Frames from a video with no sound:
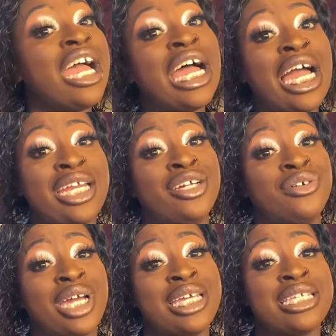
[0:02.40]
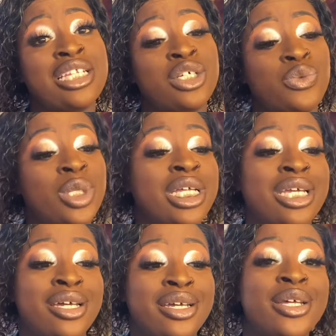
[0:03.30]
I know, guys, it looks really
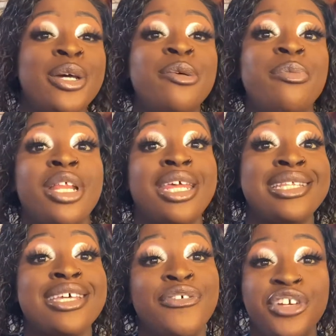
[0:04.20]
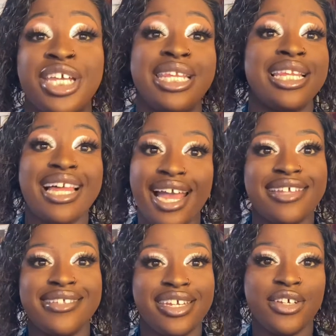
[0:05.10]
good, but it's a freaking
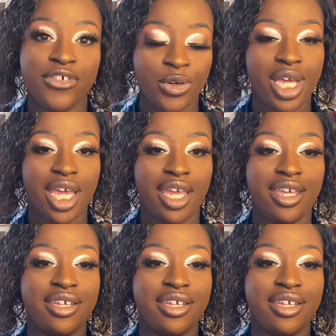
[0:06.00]
laxative, okay?